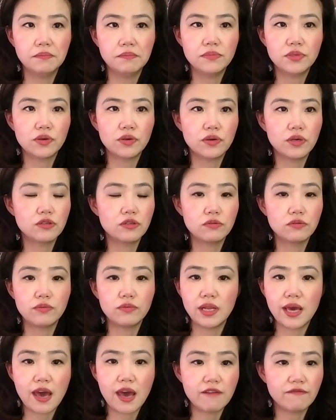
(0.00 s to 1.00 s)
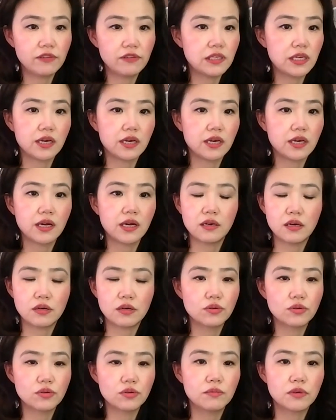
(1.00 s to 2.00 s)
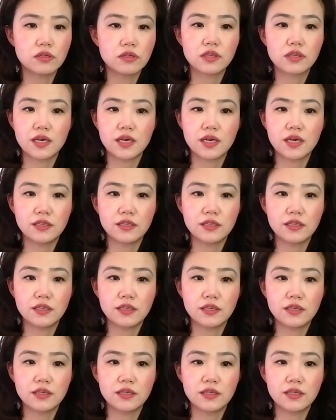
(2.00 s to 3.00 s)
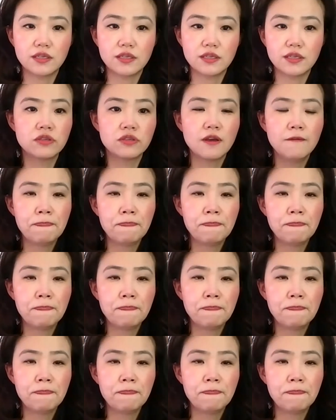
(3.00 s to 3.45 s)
So it's really everyday customers,